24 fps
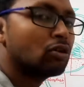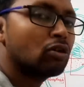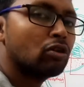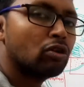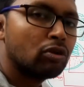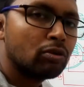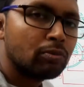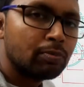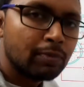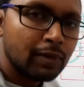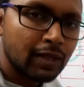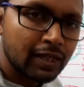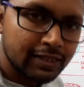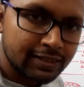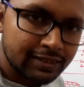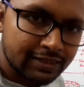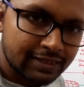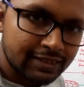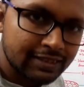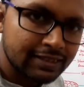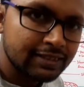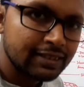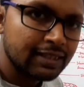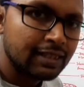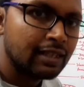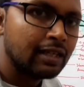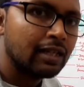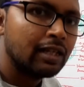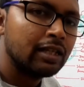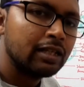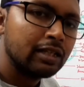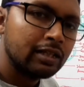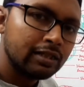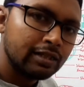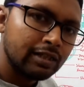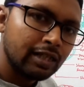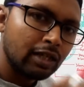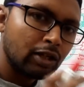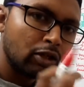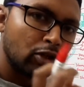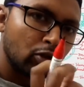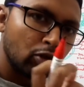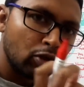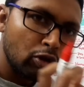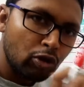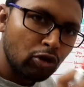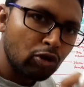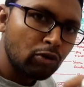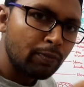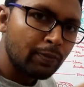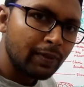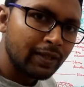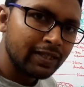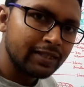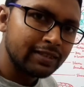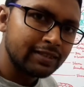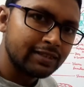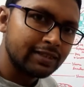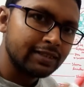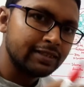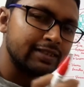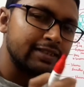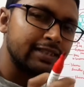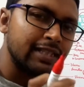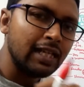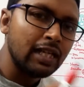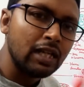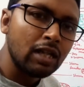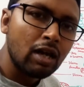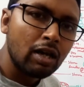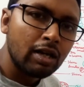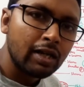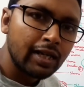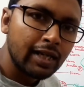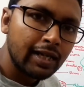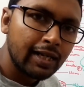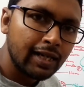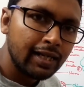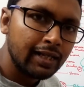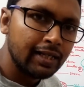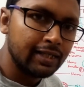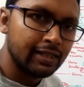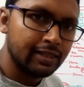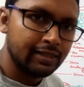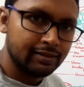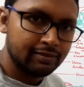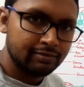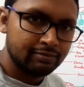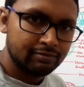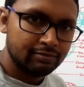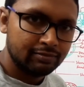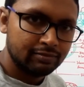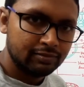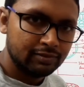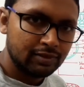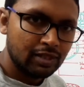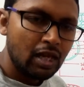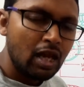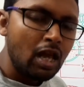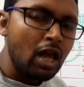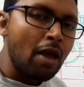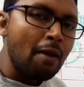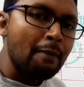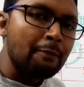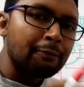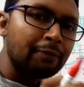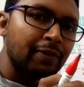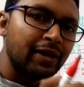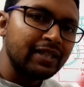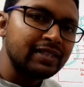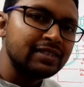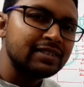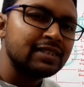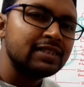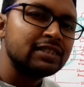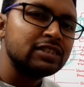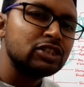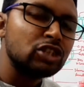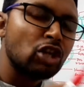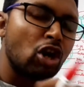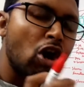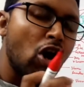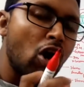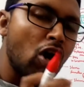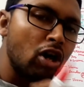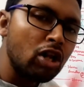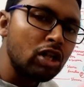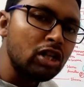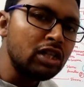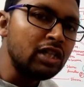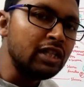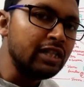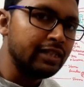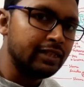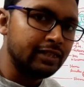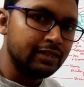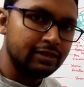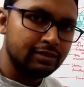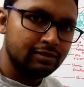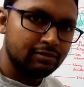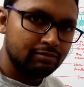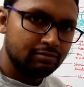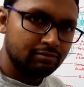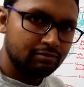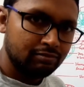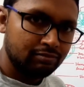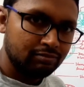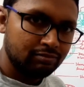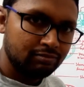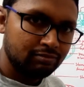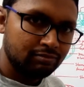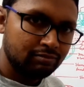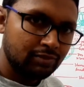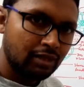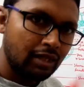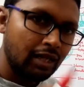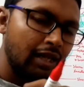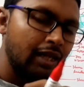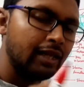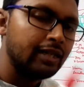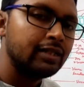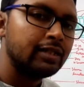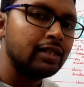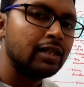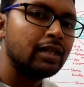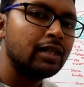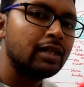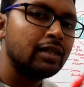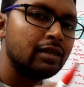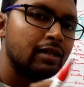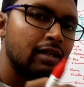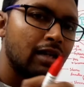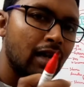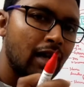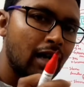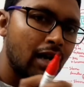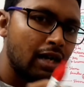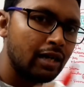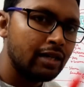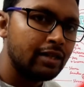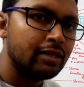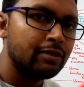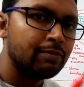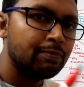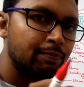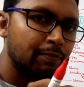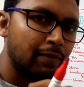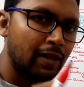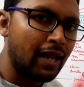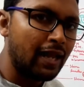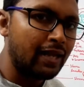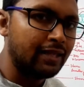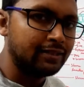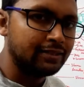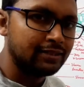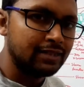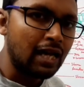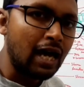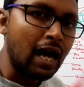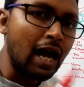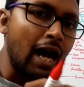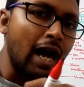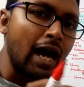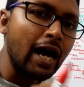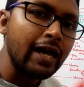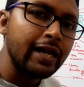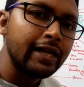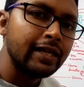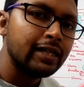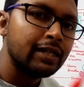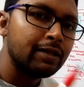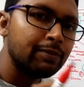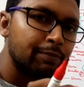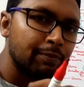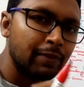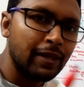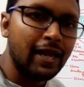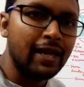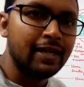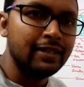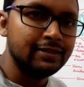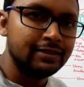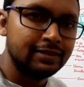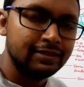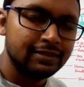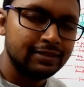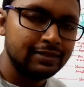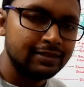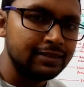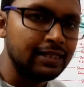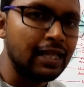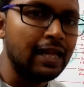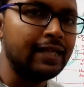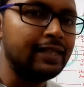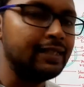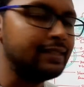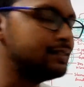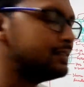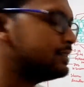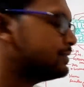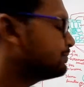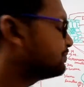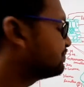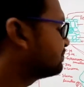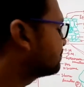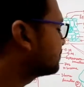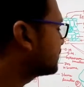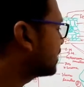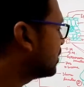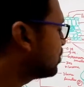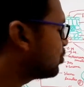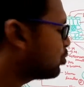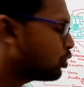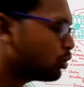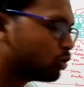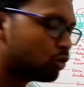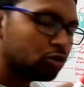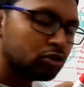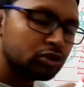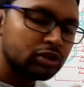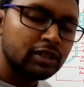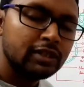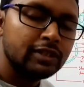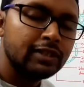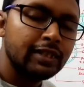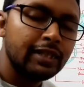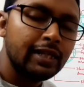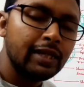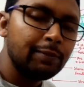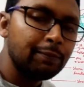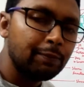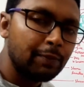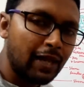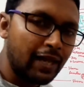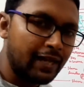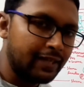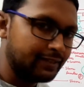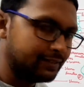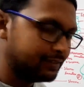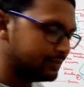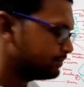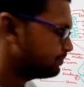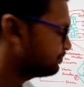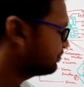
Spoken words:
chloroplasts. The chloroplast is cell organelle present only in the higher plants, that is photosynthetic plants.